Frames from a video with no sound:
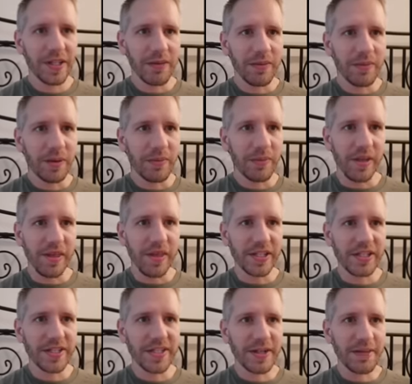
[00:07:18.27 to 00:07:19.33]
Remember
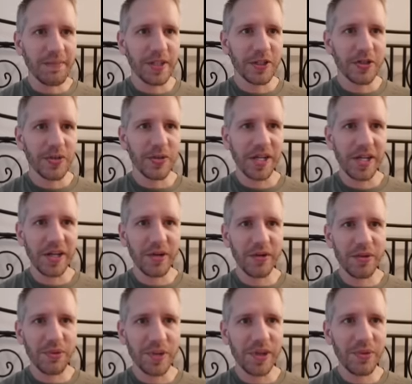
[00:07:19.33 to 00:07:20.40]
this picture here,
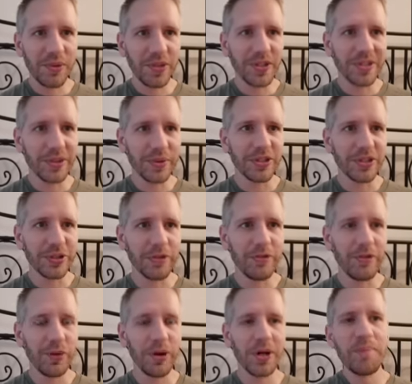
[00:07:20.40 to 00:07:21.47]

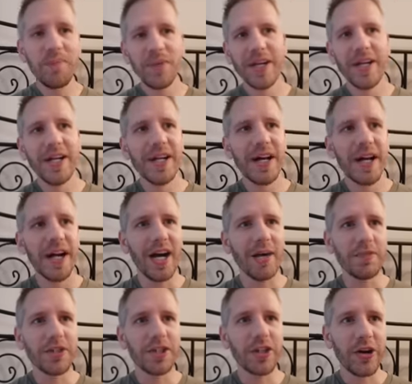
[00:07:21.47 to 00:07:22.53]
33004.
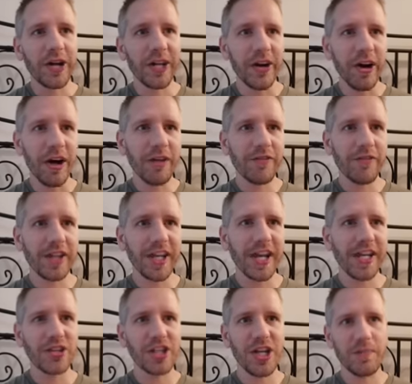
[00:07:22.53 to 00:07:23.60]
Starting off,
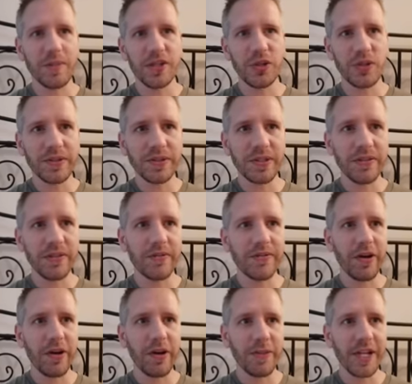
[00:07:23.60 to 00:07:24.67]
again, Champion Jewels give
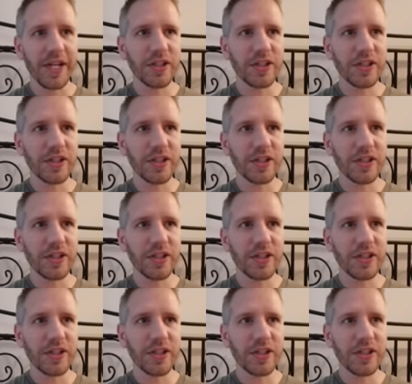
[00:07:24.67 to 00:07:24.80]
army